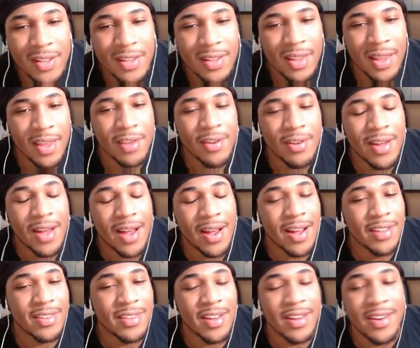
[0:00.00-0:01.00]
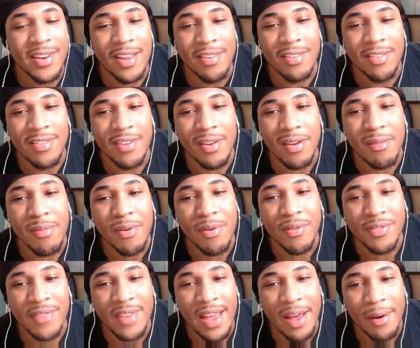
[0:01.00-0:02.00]
like you gotta cut the unnecessary
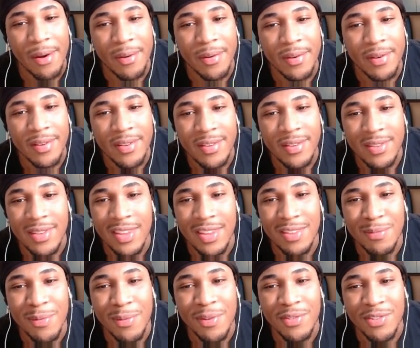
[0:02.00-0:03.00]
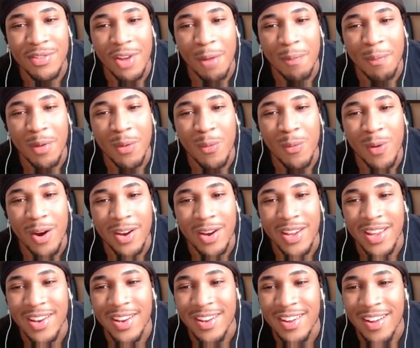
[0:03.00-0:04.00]
moves out. These moves don't be
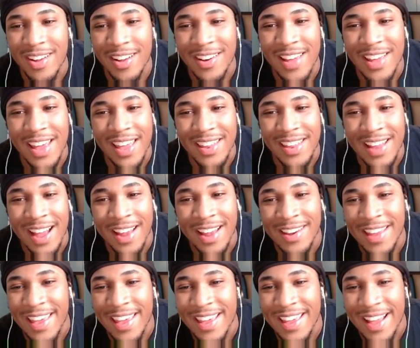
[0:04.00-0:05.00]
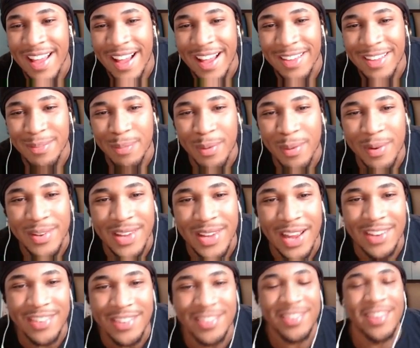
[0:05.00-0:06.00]
working on the not on the AIs, bro.
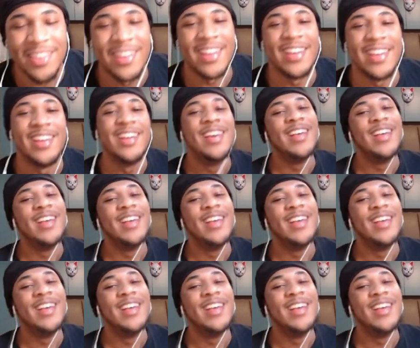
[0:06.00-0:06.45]
Y'all just gonna